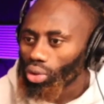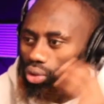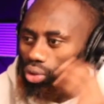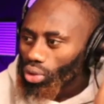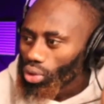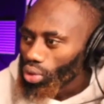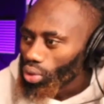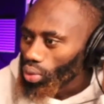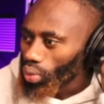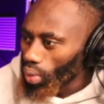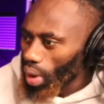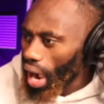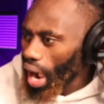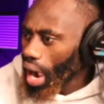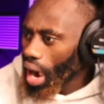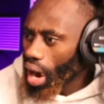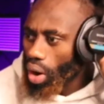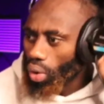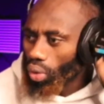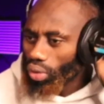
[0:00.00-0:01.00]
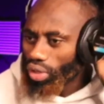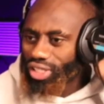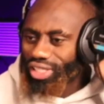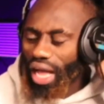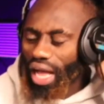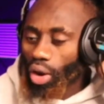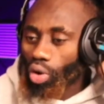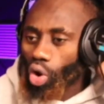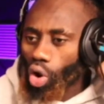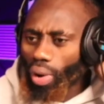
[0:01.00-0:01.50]
Wow, is that
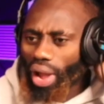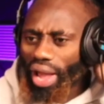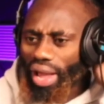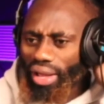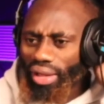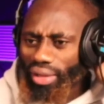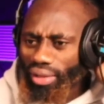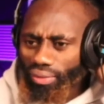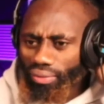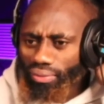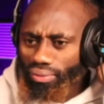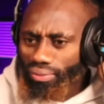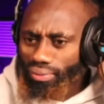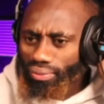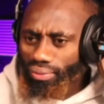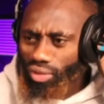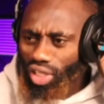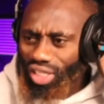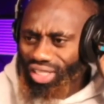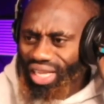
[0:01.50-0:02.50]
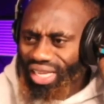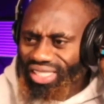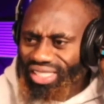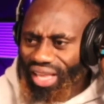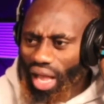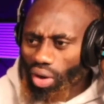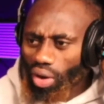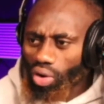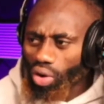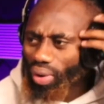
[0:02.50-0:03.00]
Kuwait? Is that
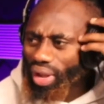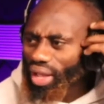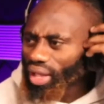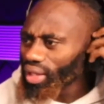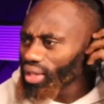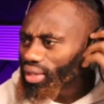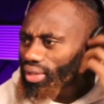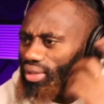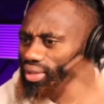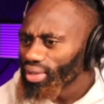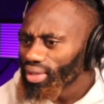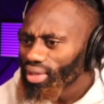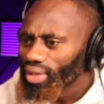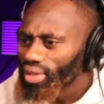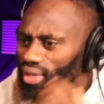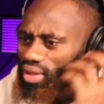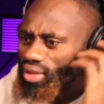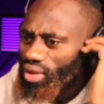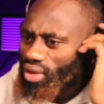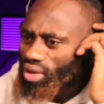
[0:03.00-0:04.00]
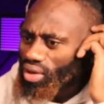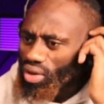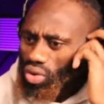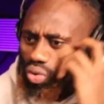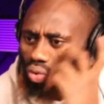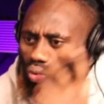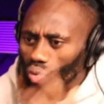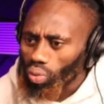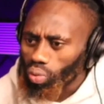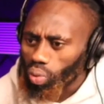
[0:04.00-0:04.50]
South Kuwait?
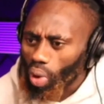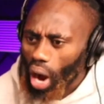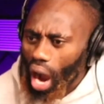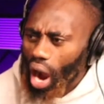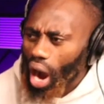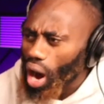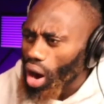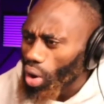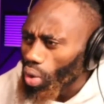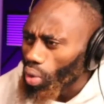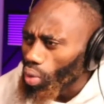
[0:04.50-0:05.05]
Wow,